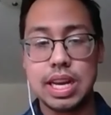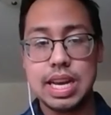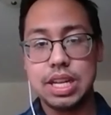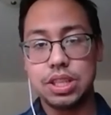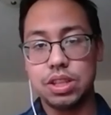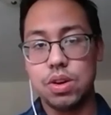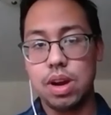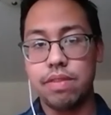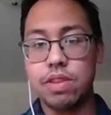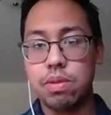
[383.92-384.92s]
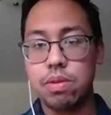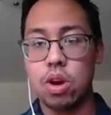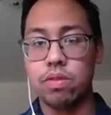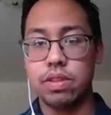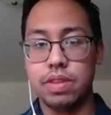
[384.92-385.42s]
So a few of the
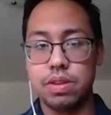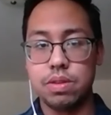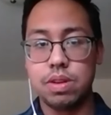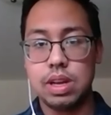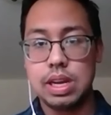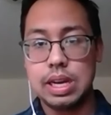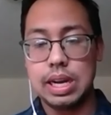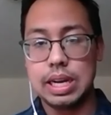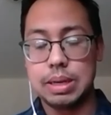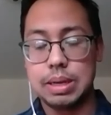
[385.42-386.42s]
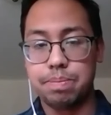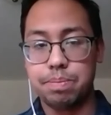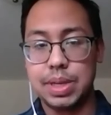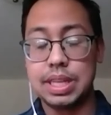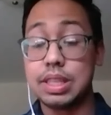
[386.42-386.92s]
overview
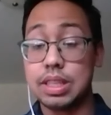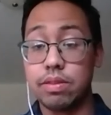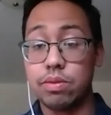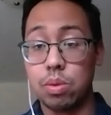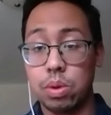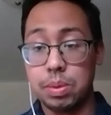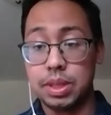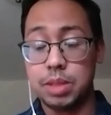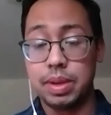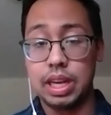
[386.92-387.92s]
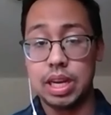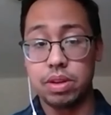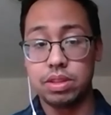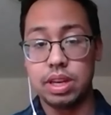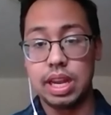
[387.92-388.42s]
pieces of what we'll be speaking
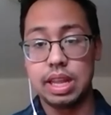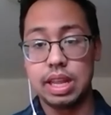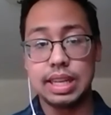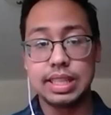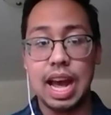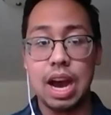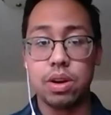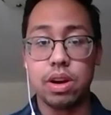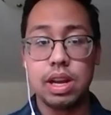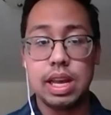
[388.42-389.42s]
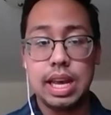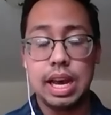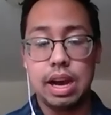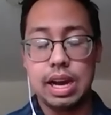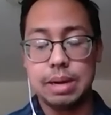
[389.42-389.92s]
about today in the next hour
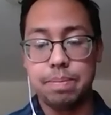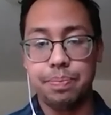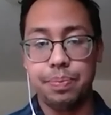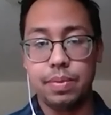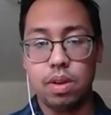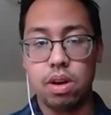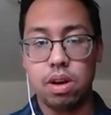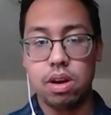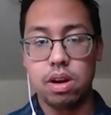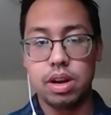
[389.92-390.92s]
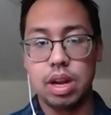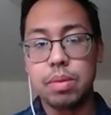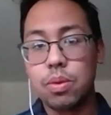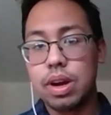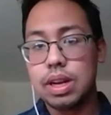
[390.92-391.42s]
are
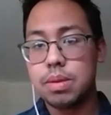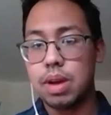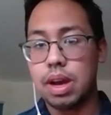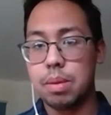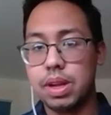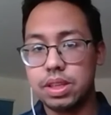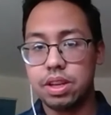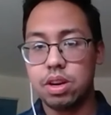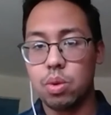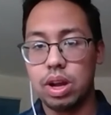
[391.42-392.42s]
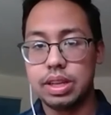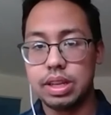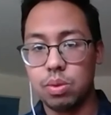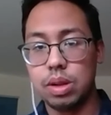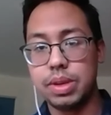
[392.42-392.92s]
number one, building your
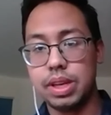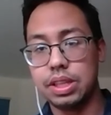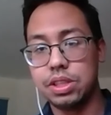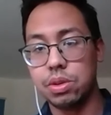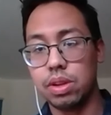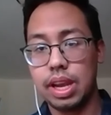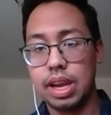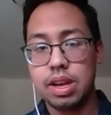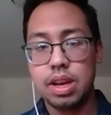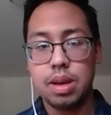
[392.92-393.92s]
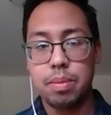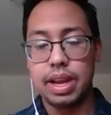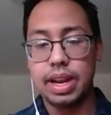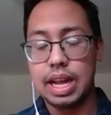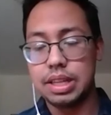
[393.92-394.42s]
well-being toolkit by
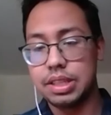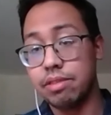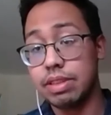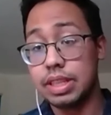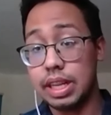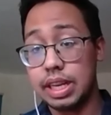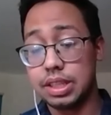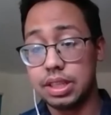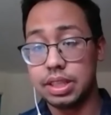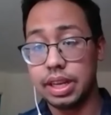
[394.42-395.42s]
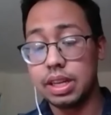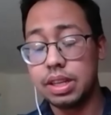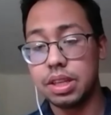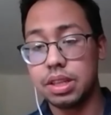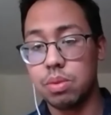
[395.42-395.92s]
enhancing resilience
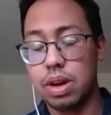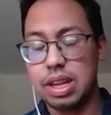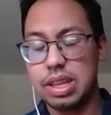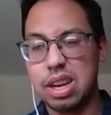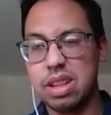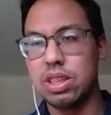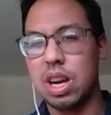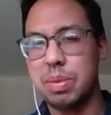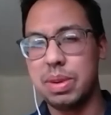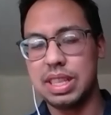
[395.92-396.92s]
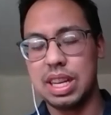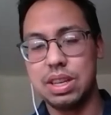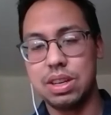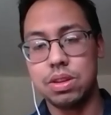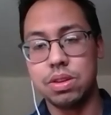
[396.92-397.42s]
skills, as well as other topics that
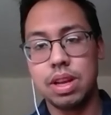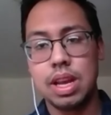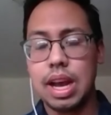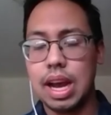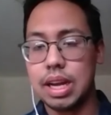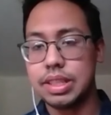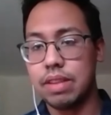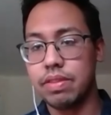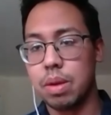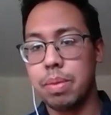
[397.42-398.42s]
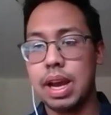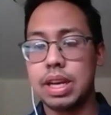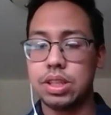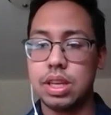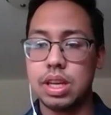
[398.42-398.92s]
include
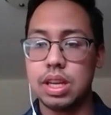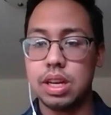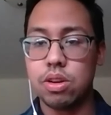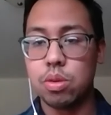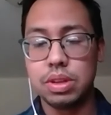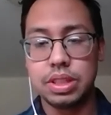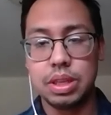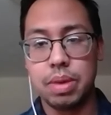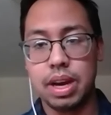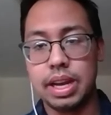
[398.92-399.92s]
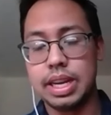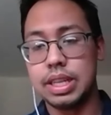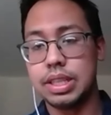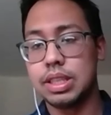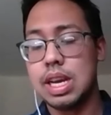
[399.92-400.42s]
self-compassion, normalcy
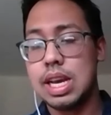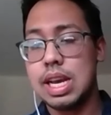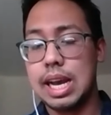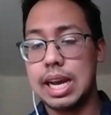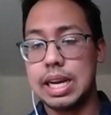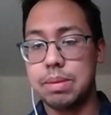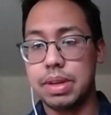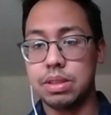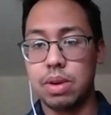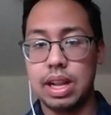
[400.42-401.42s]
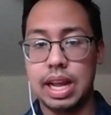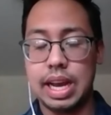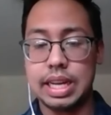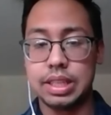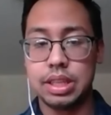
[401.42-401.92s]
bias, as well
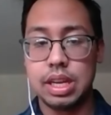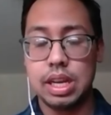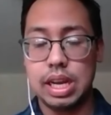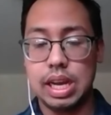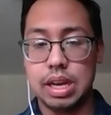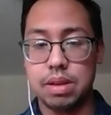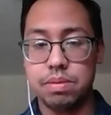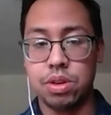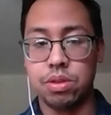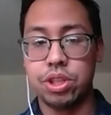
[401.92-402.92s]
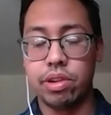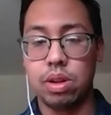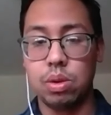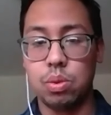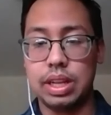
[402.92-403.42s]
as you know,
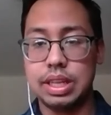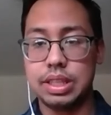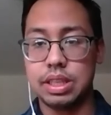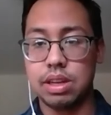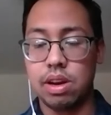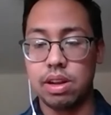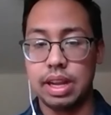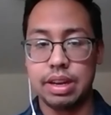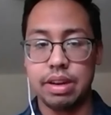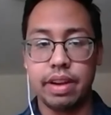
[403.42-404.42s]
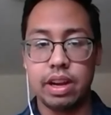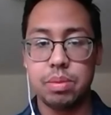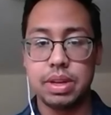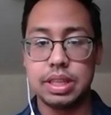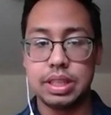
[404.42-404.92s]
general wellness in the online
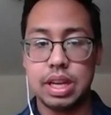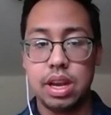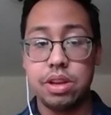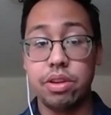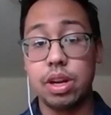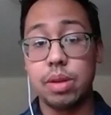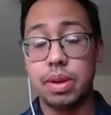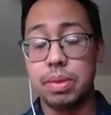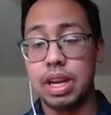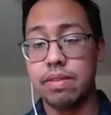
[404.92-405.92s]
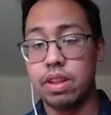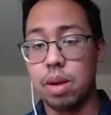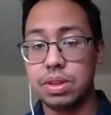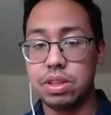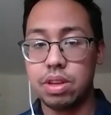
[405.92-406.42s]
environment. You're going to be given the
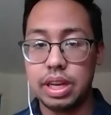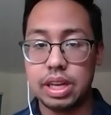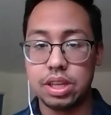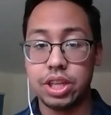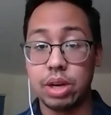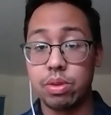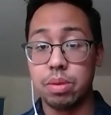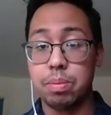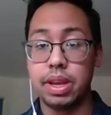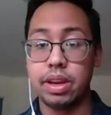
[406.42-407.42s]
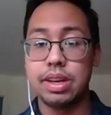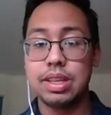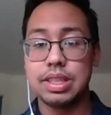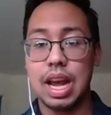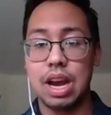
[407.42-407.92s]
opportunity to share with your
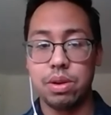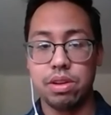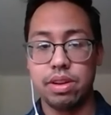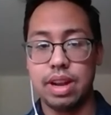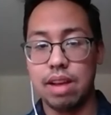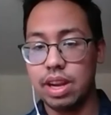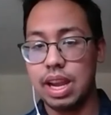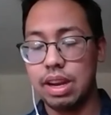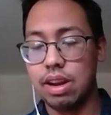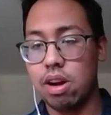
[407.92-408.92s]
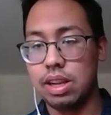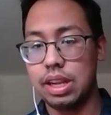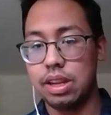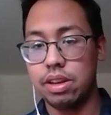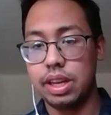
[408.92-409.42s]
peers how you're navigating
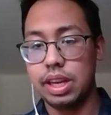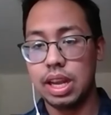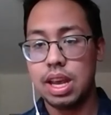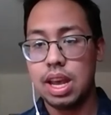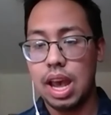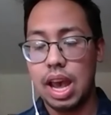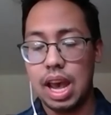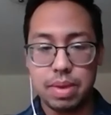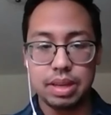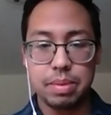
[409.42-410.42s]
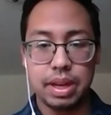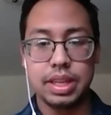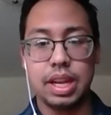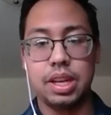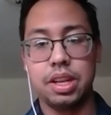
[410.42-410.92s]
online learning and
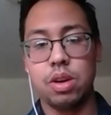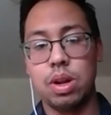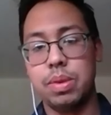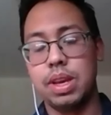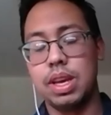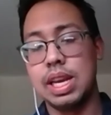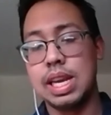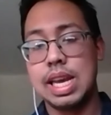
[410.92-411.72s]
maintaining your well-being.